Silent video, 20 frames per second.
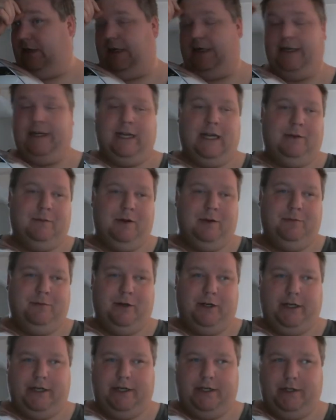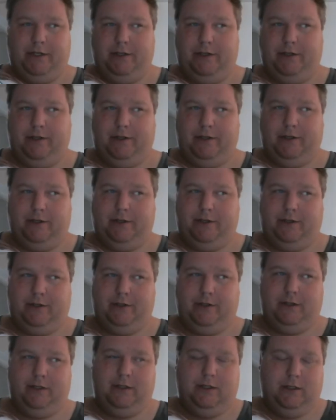I got my bike
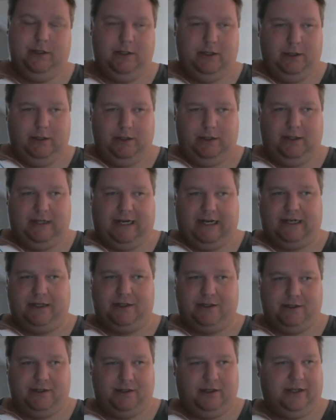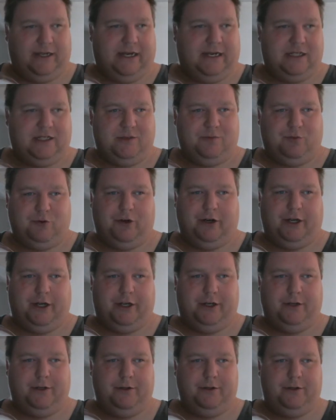last
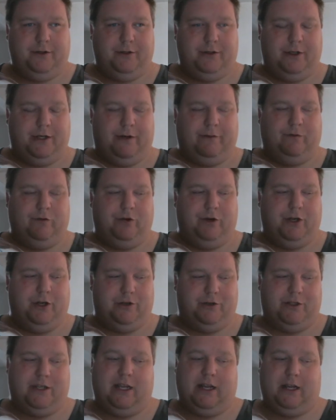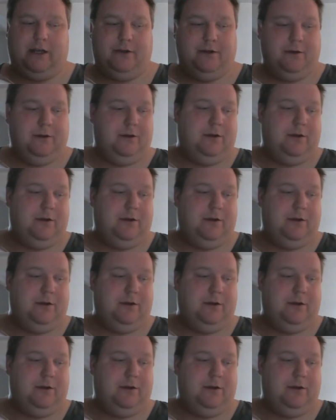spring. Everyone knows that.